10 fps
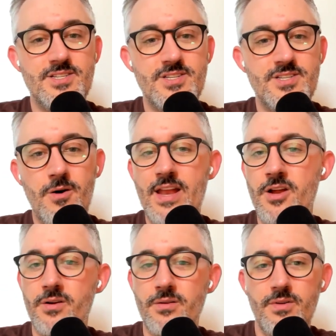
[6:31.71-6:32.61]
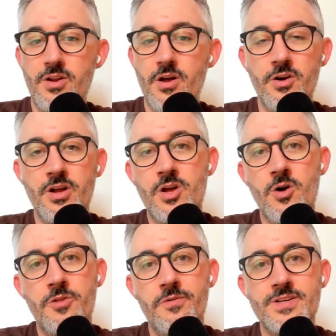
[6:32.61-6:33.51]
So, and you're going
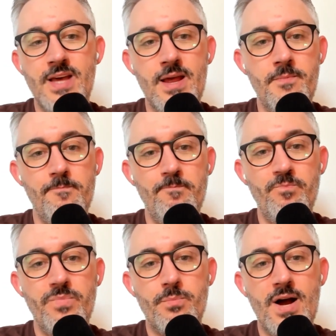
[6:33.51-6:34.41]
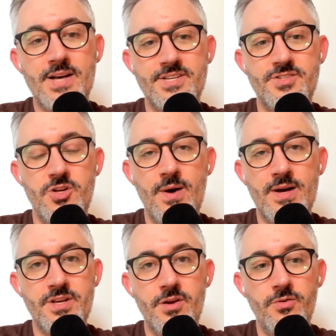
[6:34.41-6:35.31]
to go through the same process
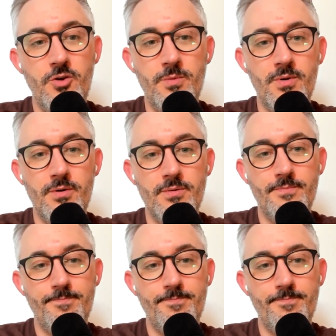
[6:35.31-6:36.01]
too as a YouTuber.